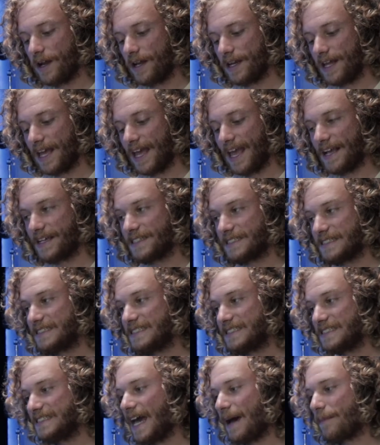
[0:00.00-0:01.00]
it
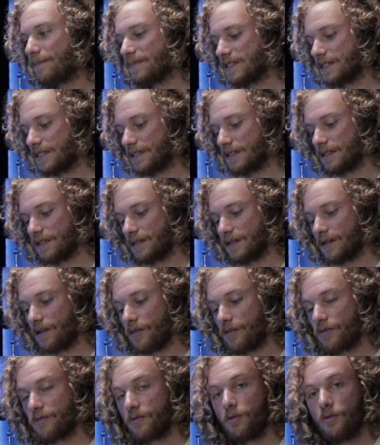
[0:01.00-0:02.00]
except
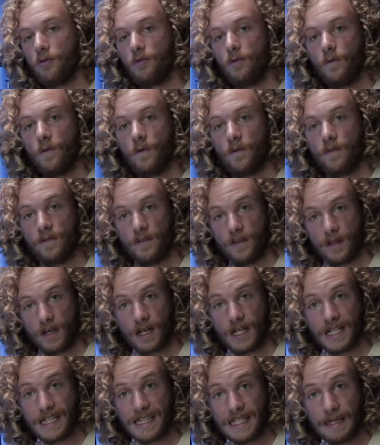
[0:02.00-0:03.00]
through the
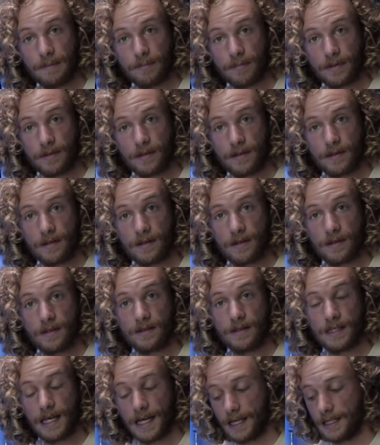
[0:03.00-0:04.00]
clip
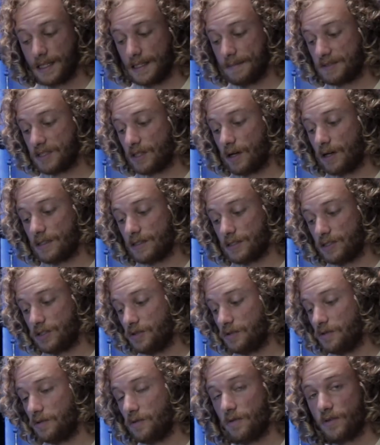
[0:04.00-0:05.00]
that clips
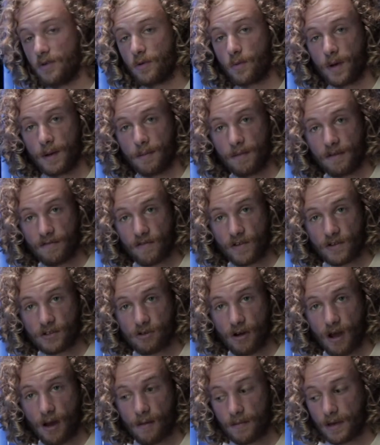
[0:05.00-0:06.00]
onto the rim of the
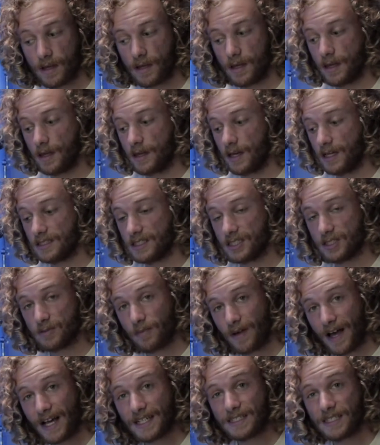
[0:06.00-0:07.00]
drum because it's
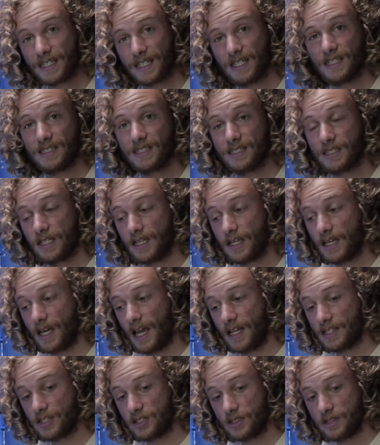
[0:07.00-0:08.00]
plastic. It's
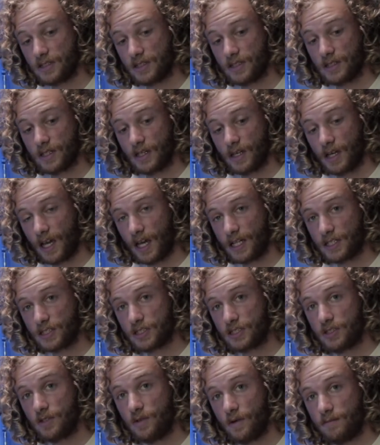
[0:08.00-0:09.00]

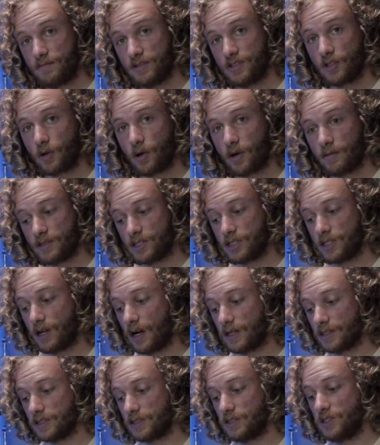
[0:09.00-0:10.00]
to absorb
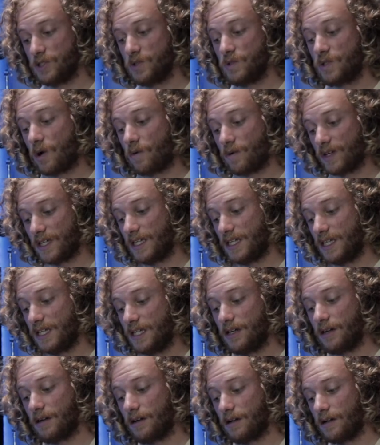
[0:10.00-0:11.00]
shock so you don't
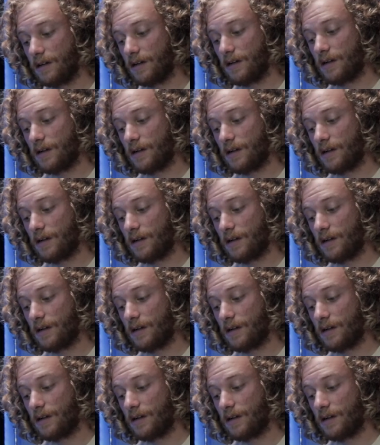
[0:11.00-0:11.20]
hear